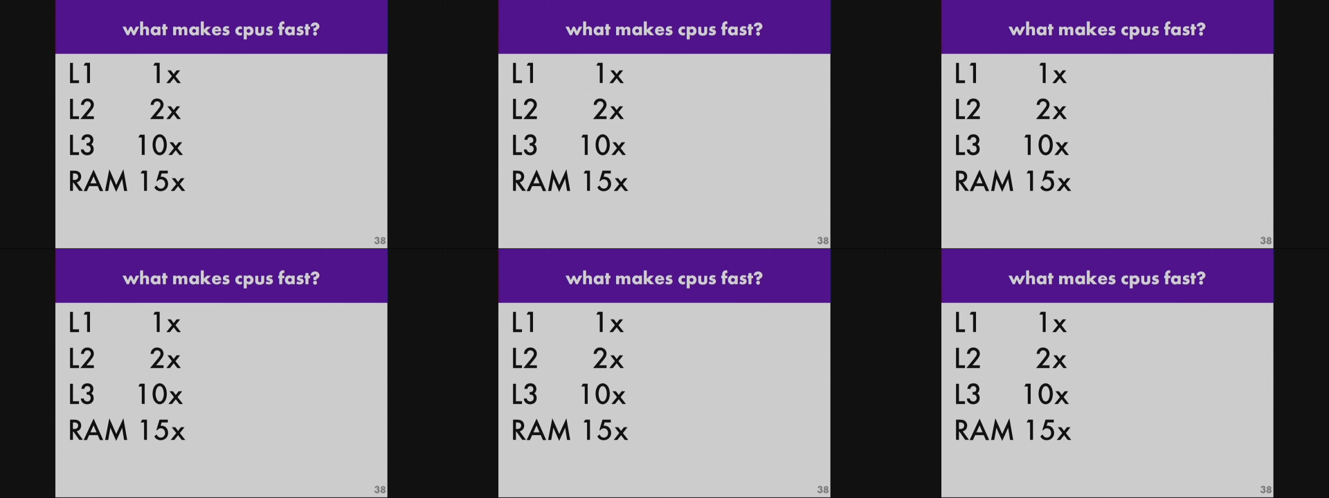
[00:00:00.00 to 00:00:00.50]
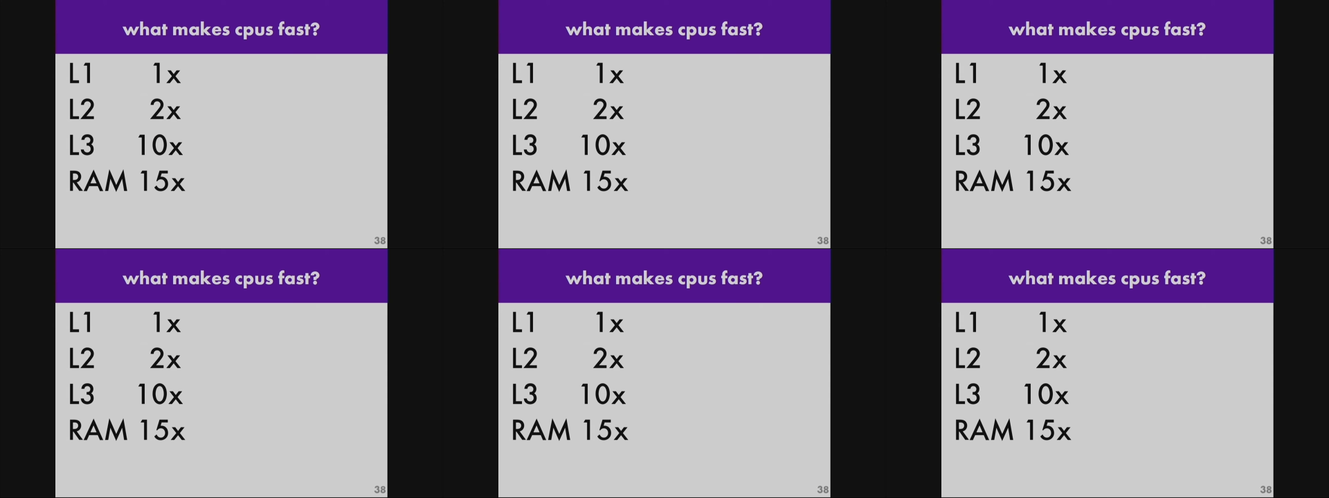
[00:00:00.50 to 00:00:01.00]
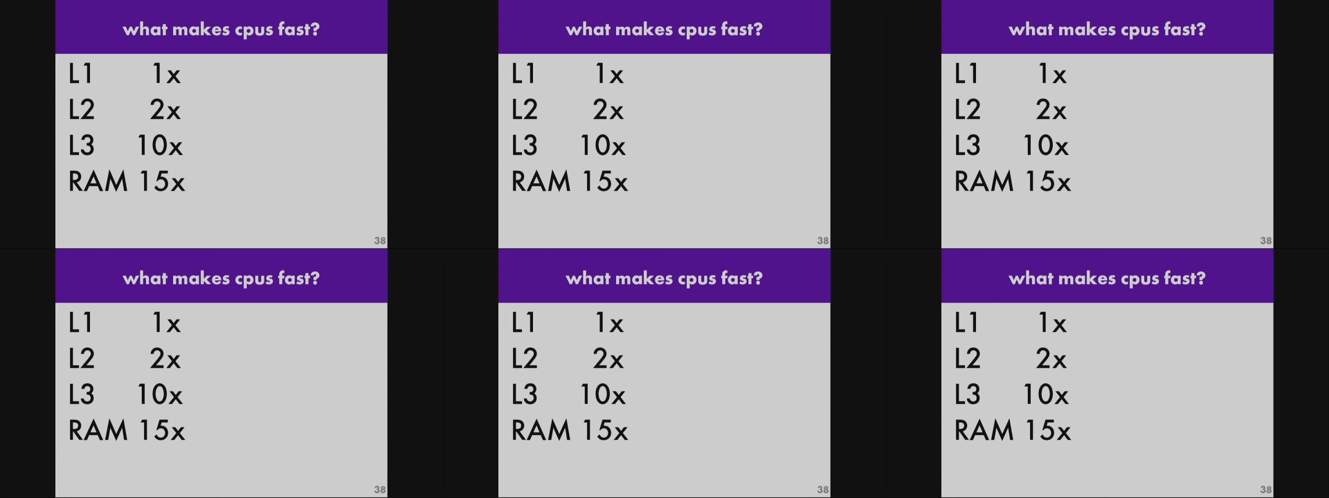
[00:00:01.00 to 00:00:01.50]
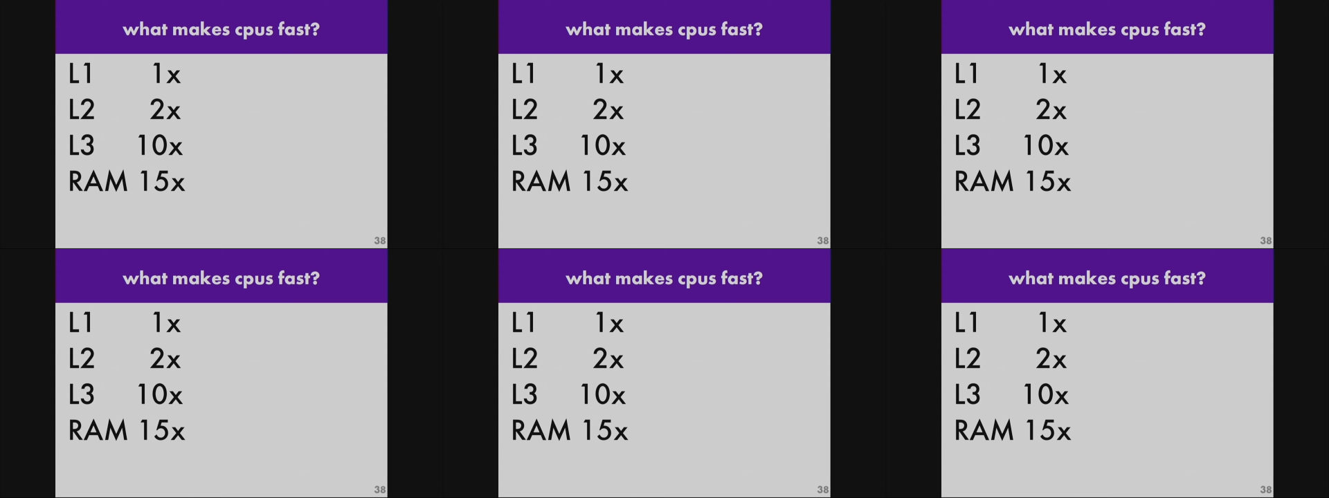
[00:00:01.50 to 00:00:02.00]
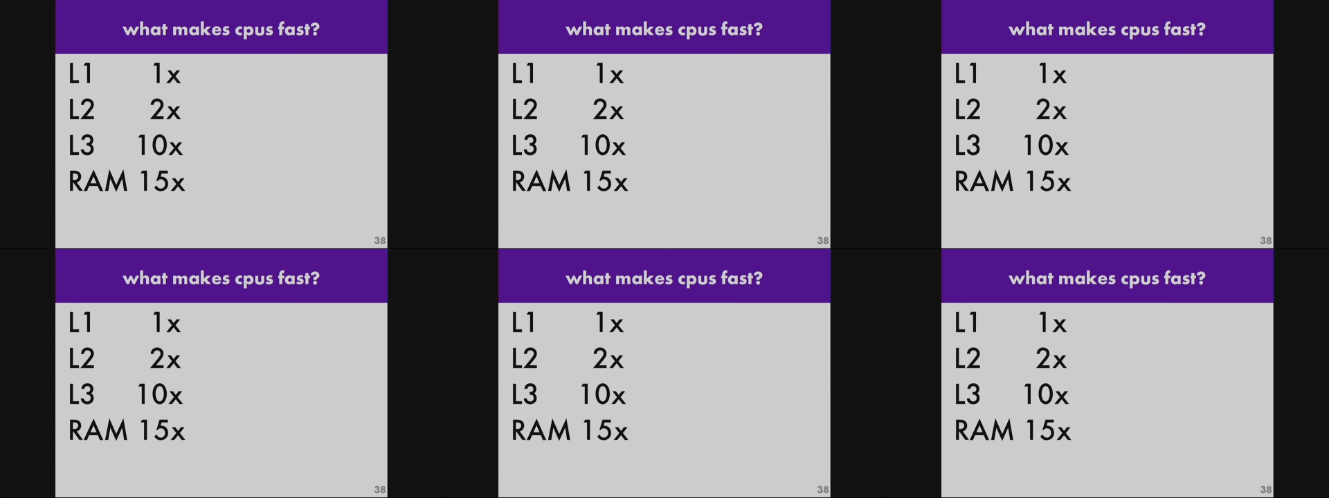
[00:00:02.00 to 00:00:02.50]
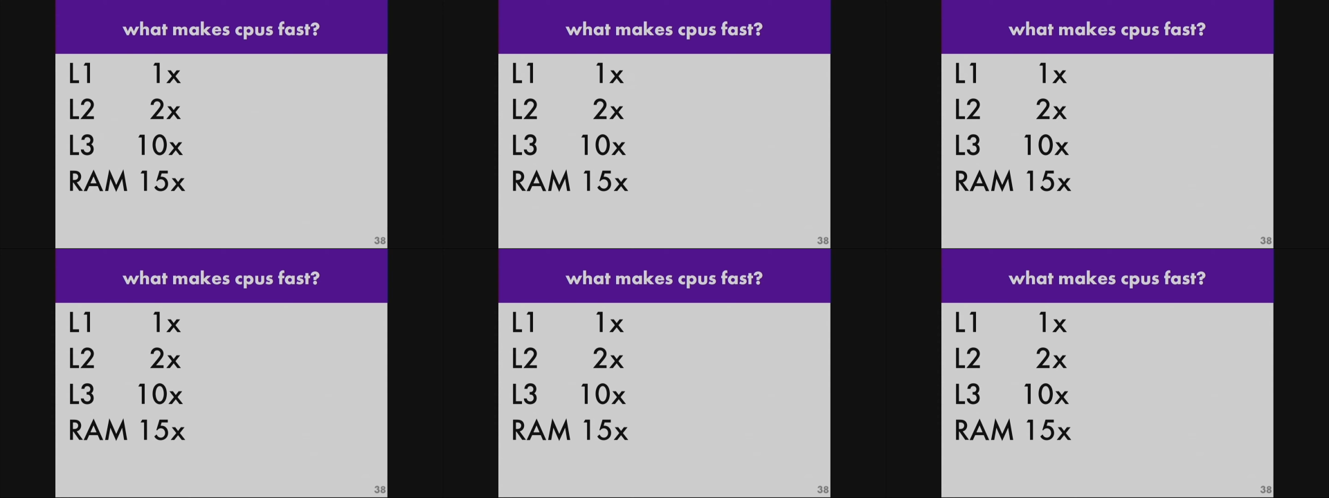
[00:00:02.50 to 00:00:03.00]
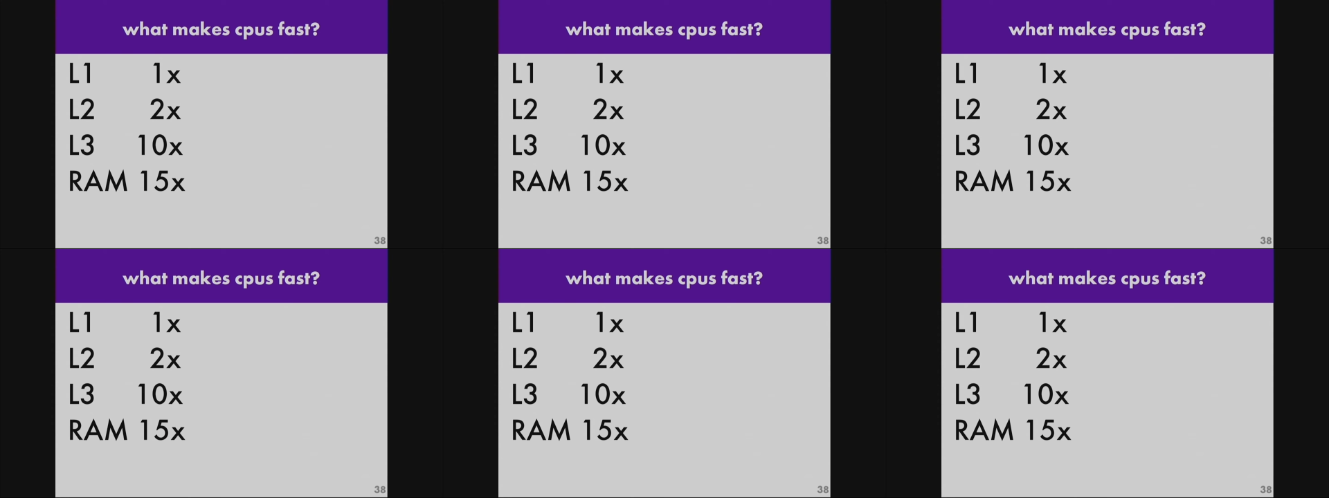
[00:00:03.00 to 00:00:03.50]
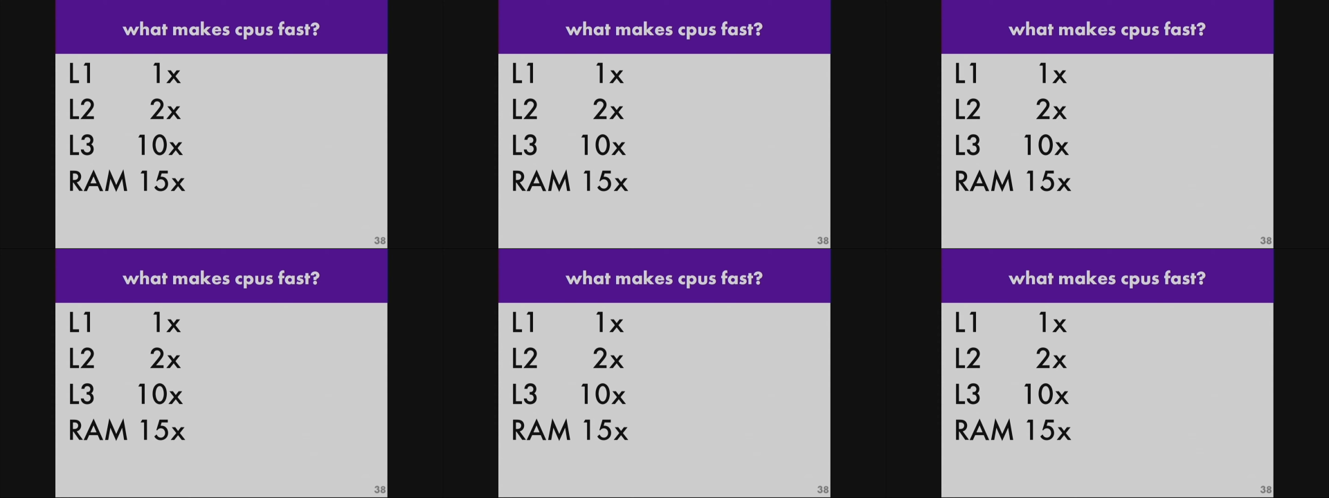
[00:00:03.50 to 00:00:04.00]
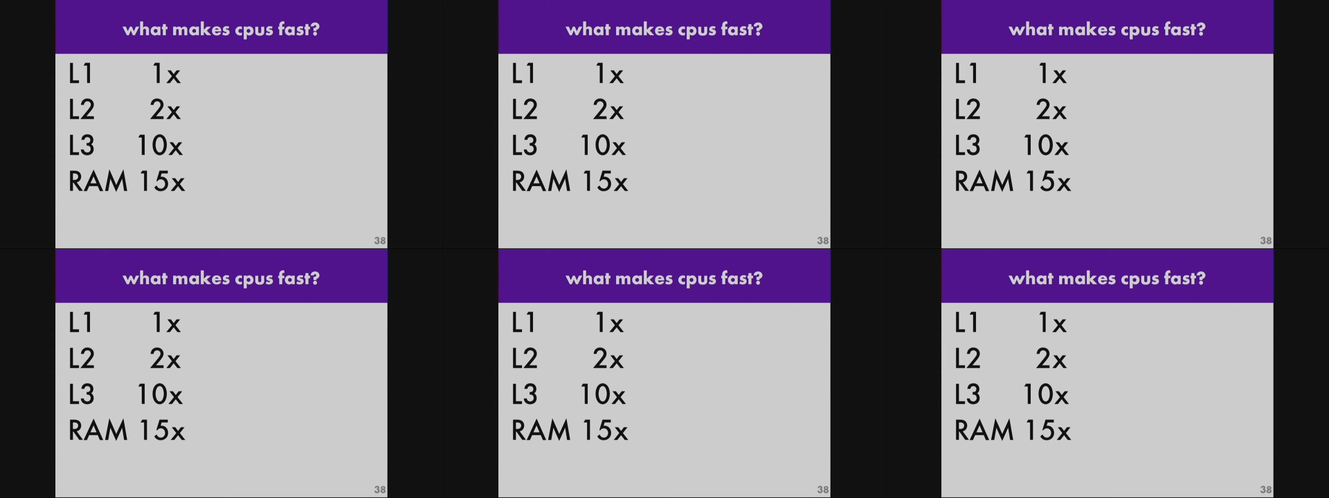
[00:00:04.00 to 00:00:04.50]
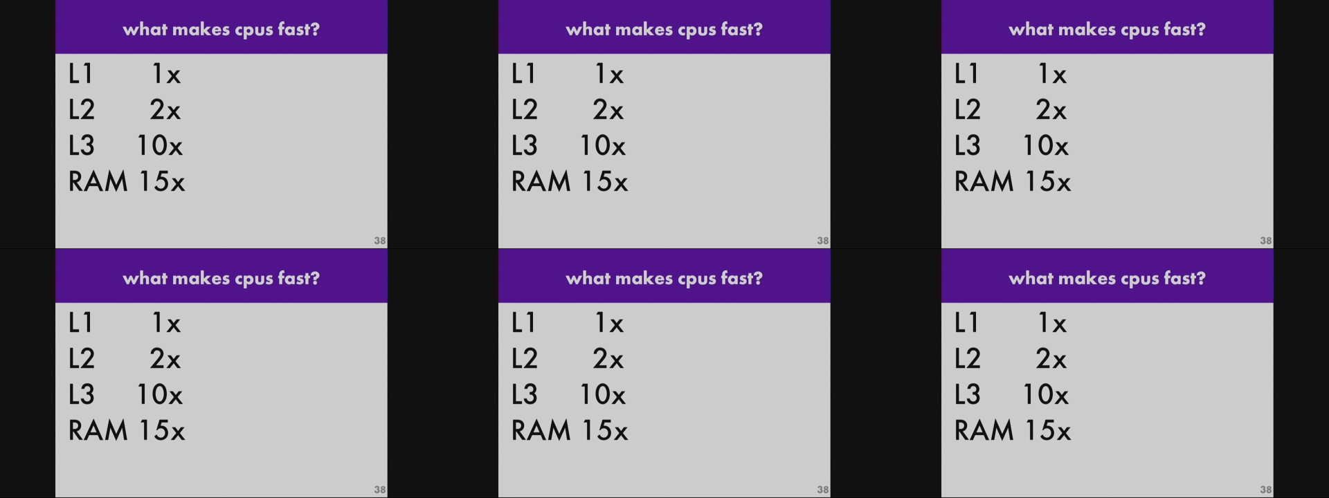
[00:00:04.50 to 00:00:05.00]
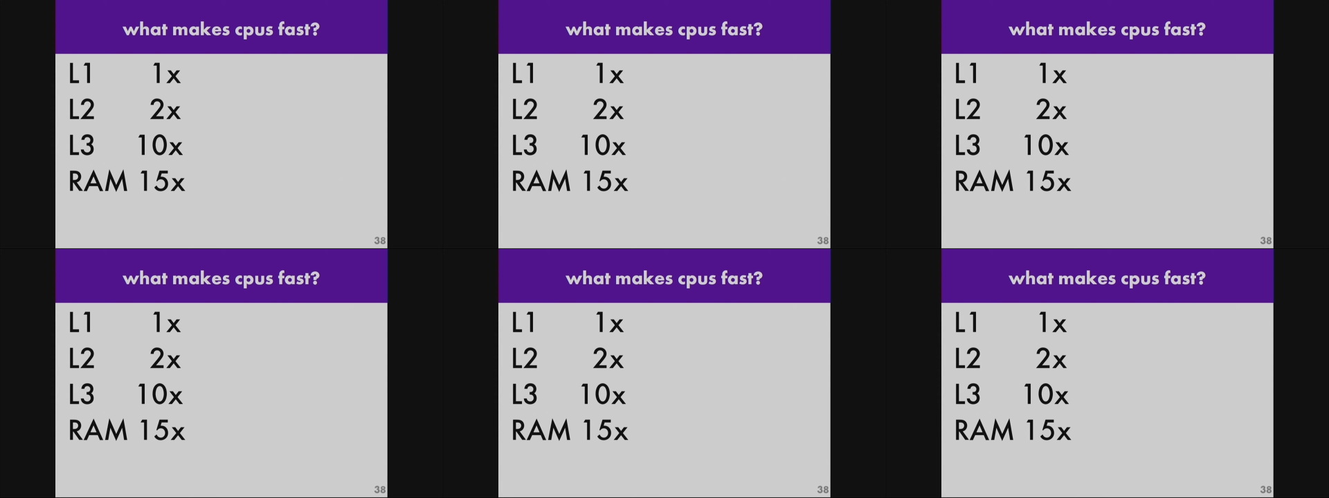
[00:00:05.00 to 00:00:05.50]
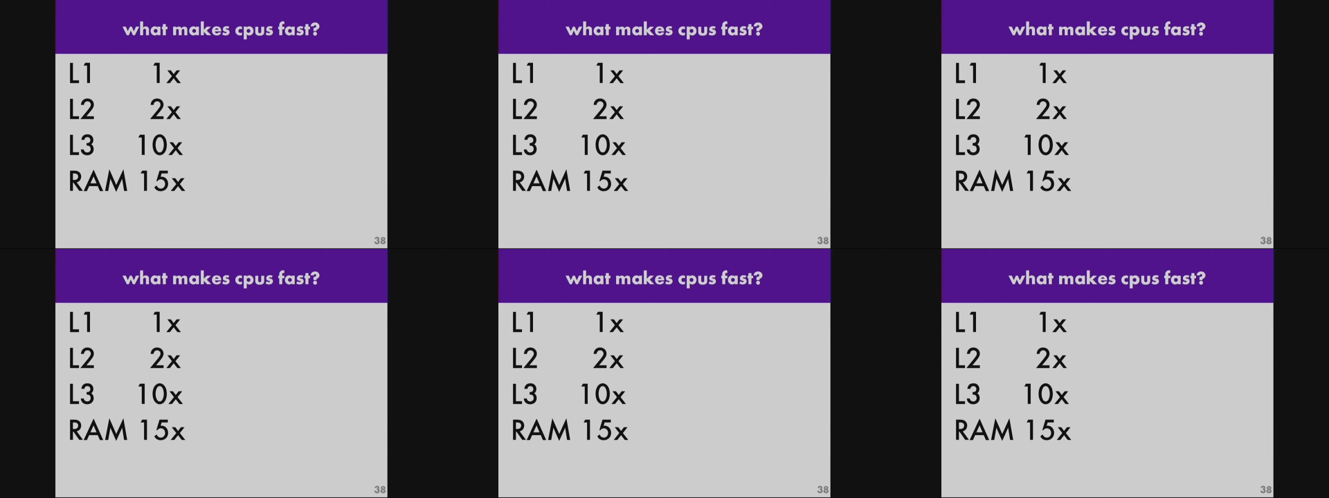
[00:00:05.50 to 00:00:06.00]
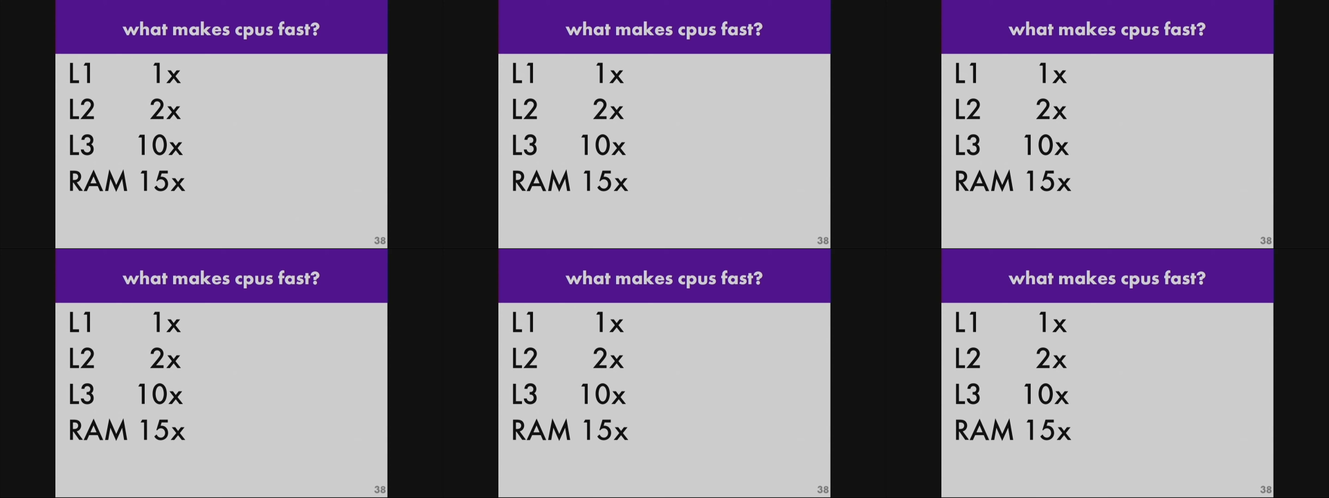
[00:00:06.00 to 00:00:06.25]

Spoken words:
Nobody's mouth can be seen.